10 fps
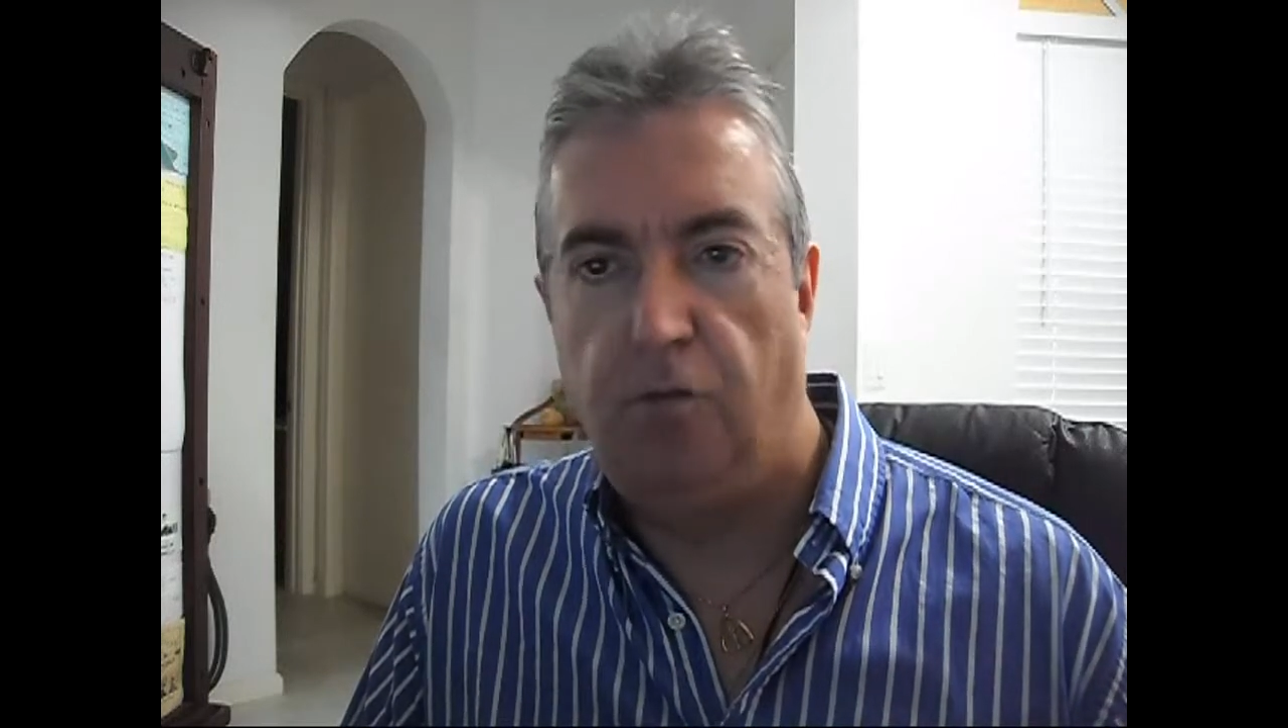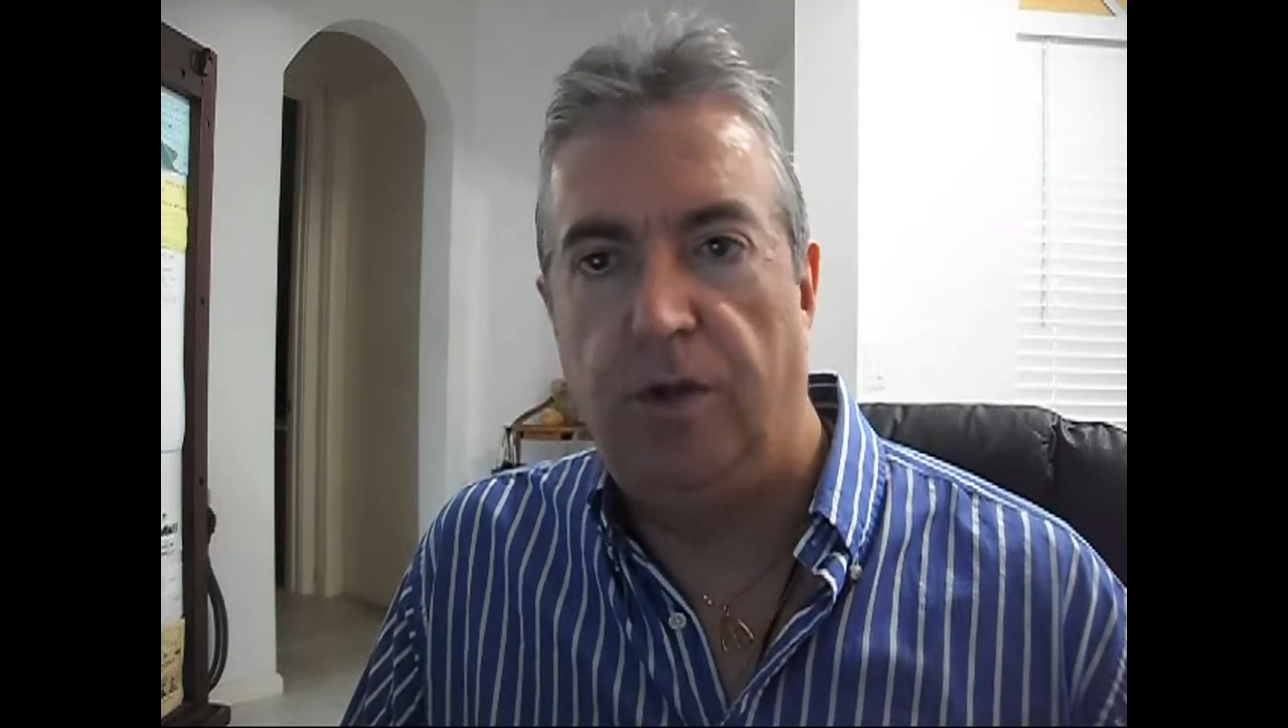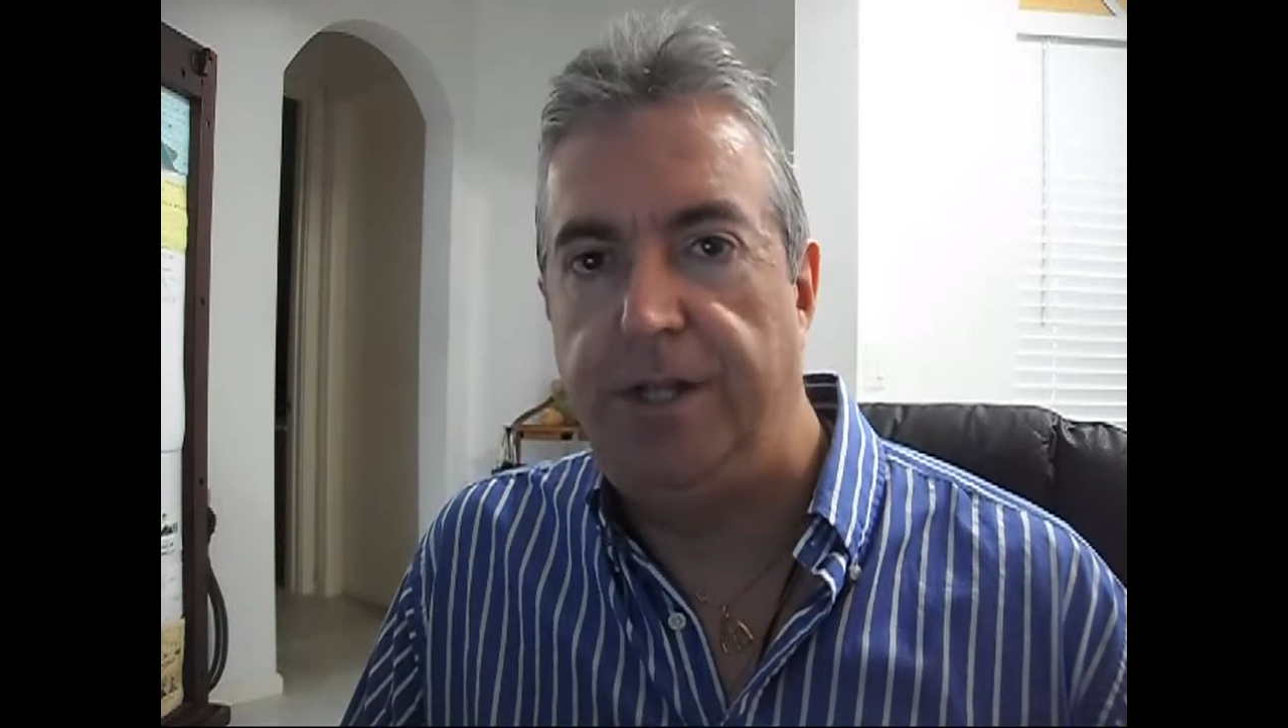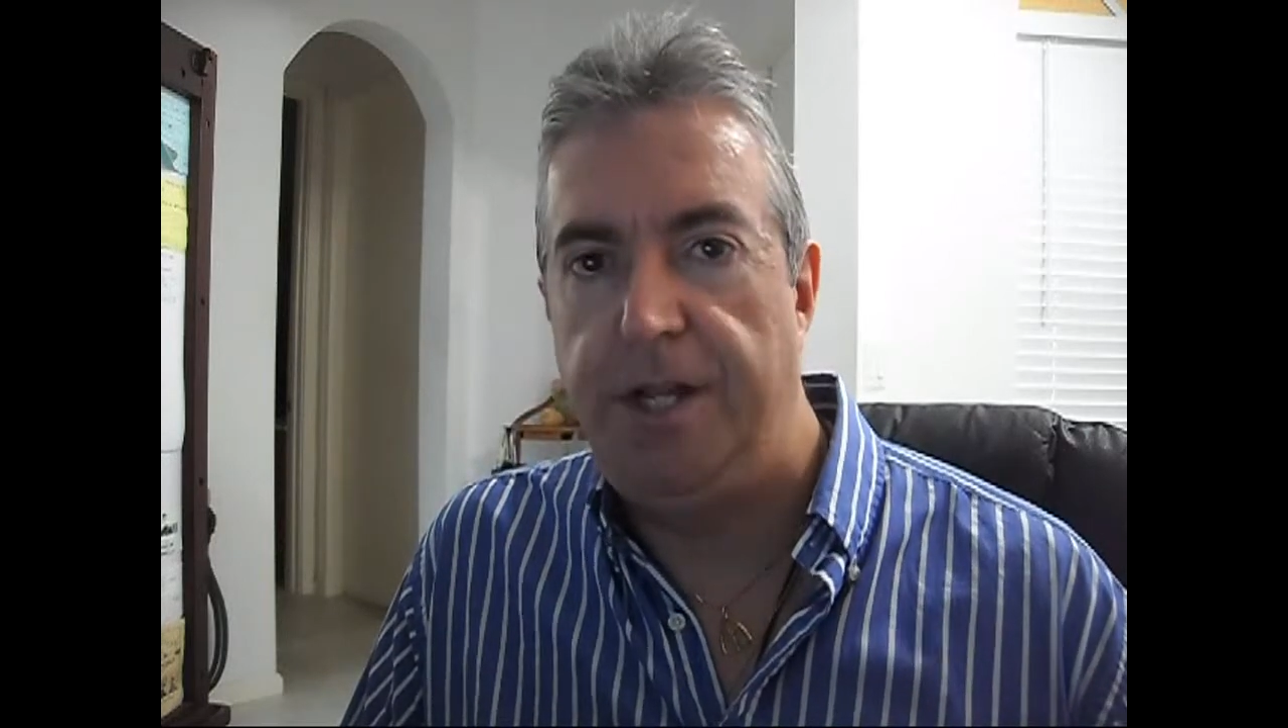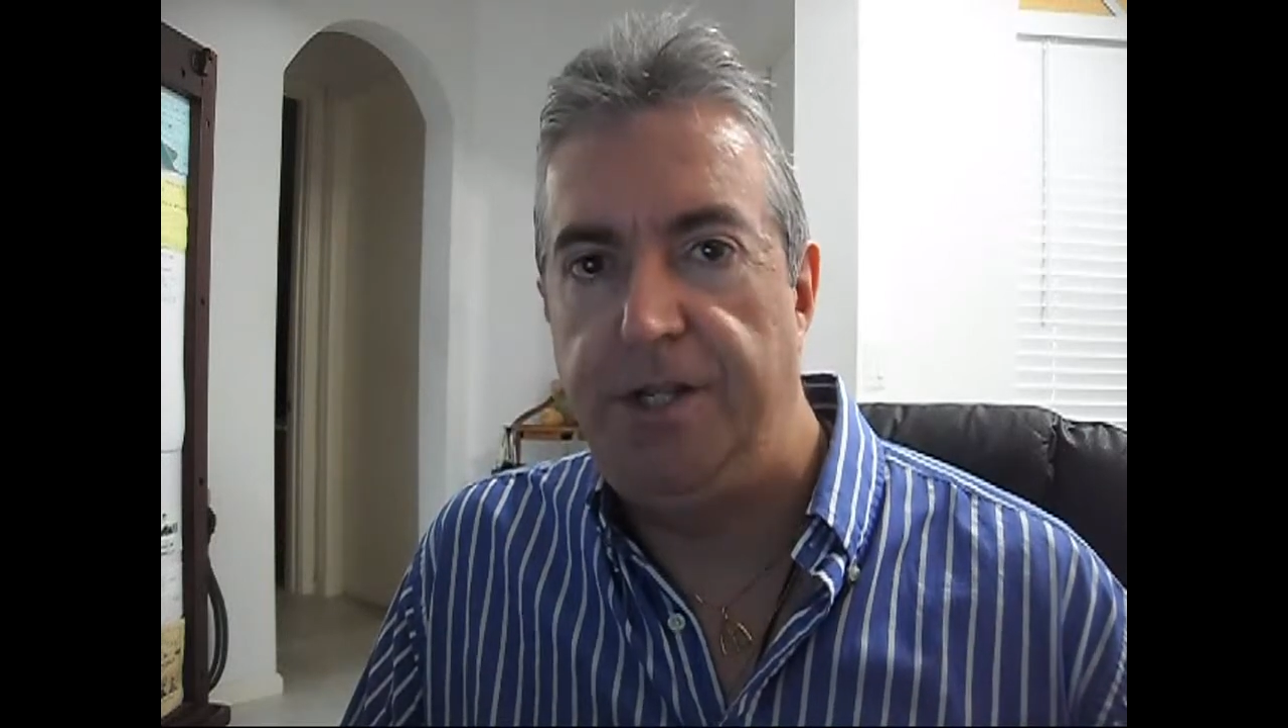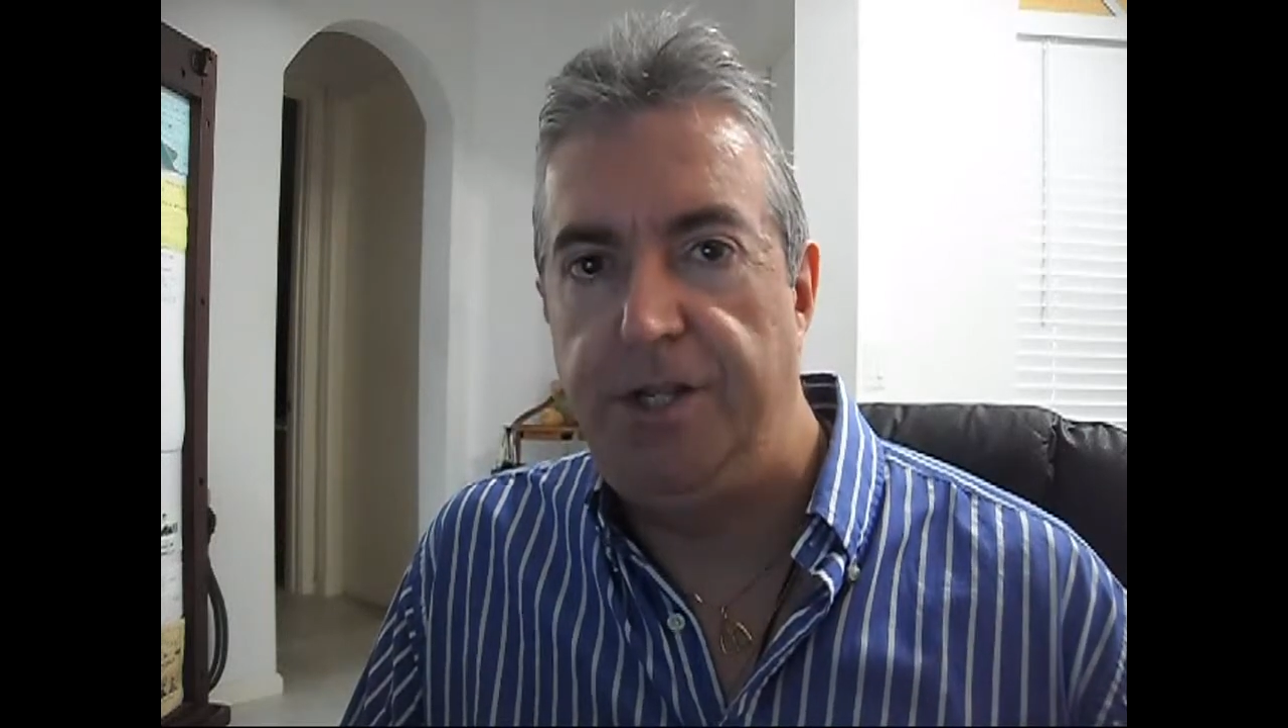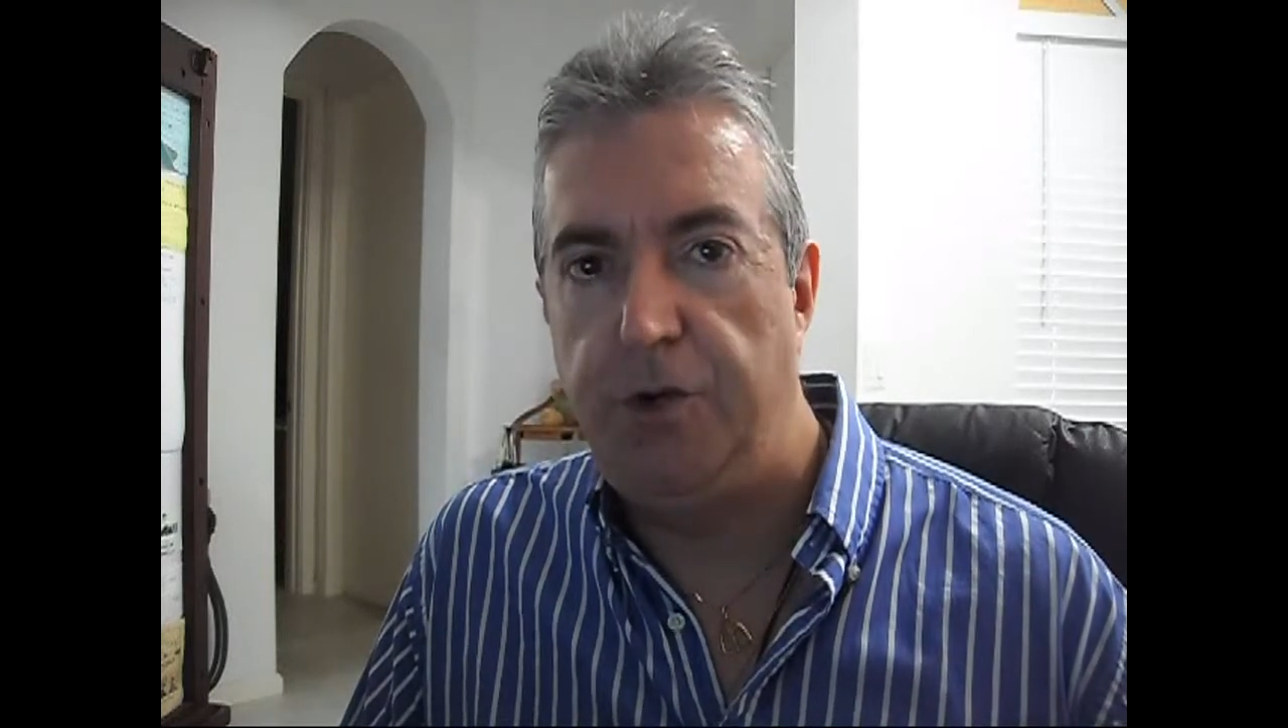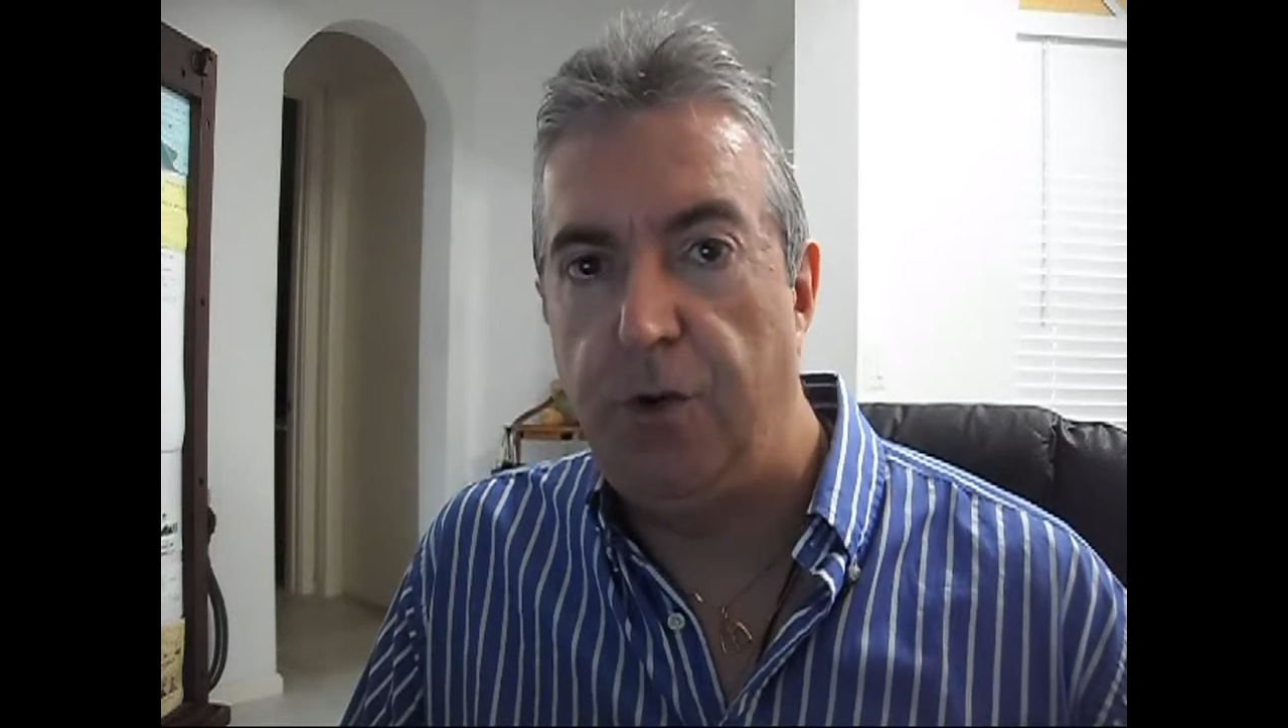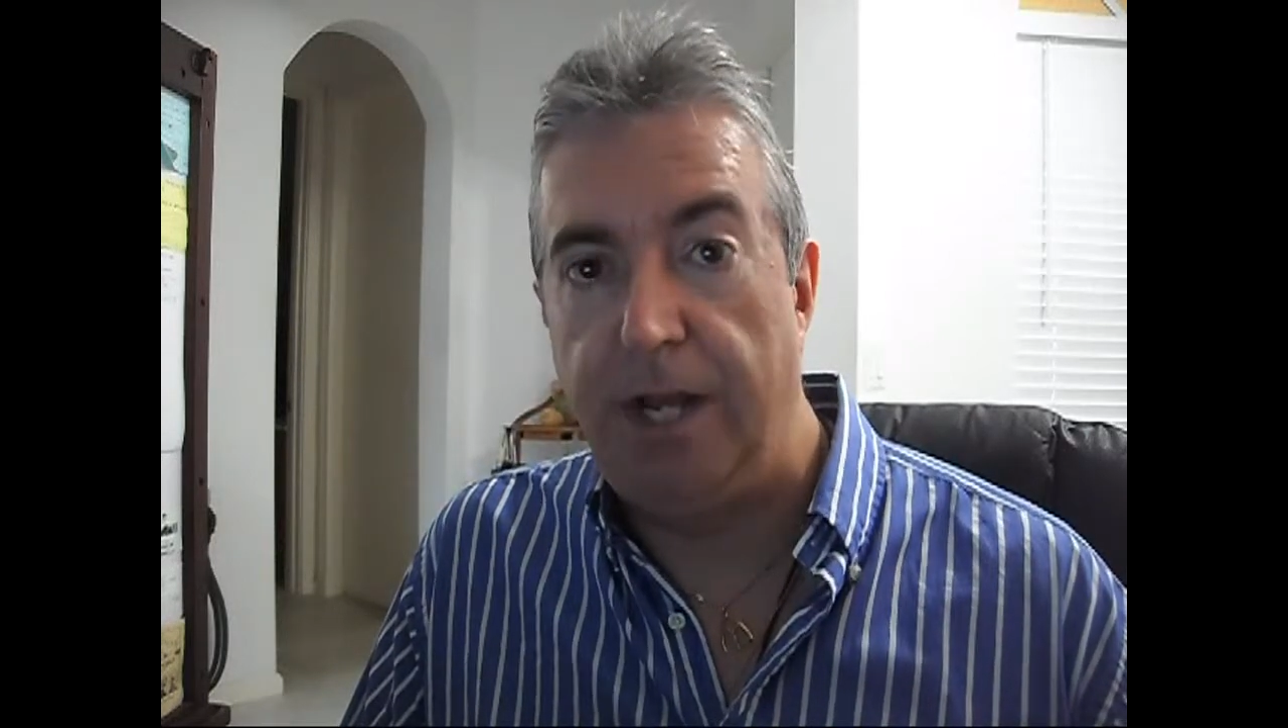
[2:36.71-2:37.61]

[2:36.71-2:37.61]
what they do,